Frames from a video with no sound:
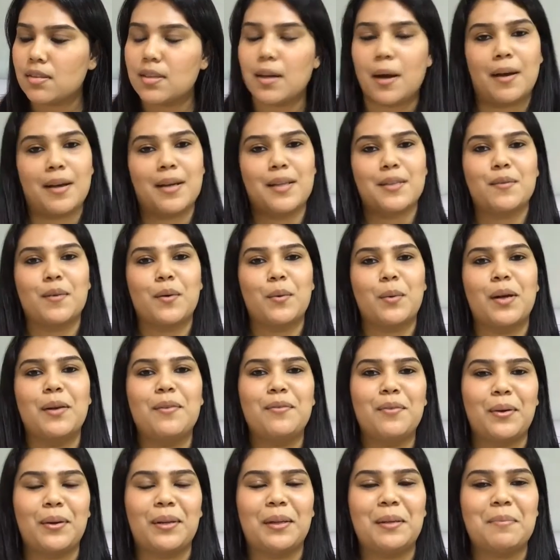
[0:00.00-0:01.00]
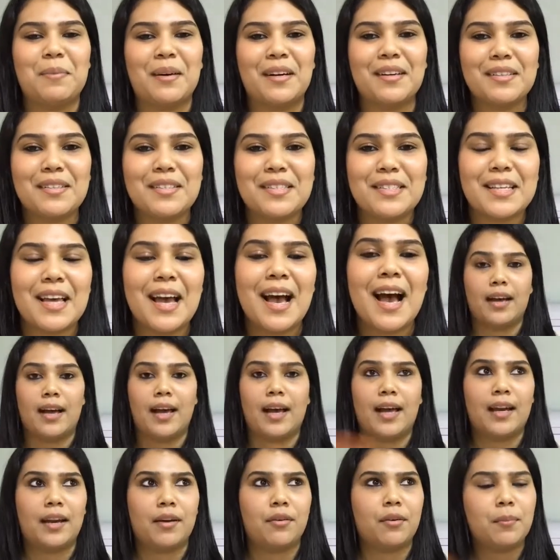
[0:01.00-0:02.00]
Yeah, it's for 140 bucks
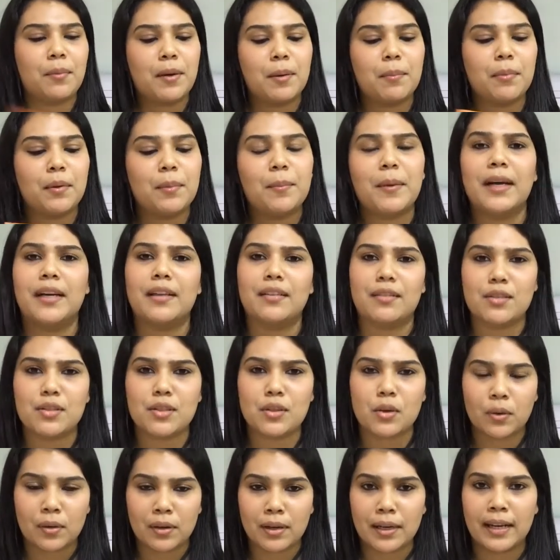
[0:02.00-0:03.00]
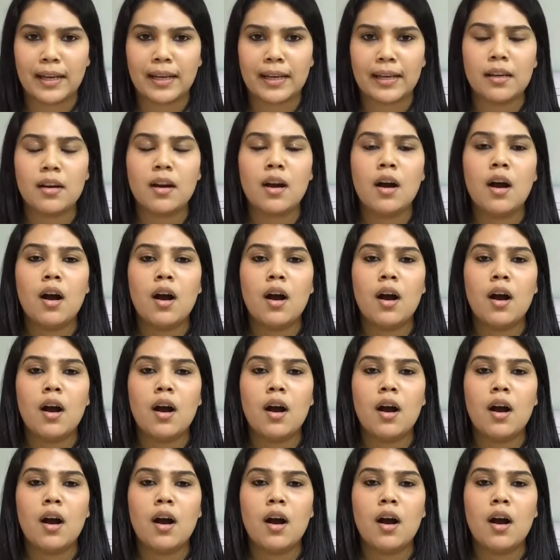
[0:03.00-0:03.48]
and I remember buying this online.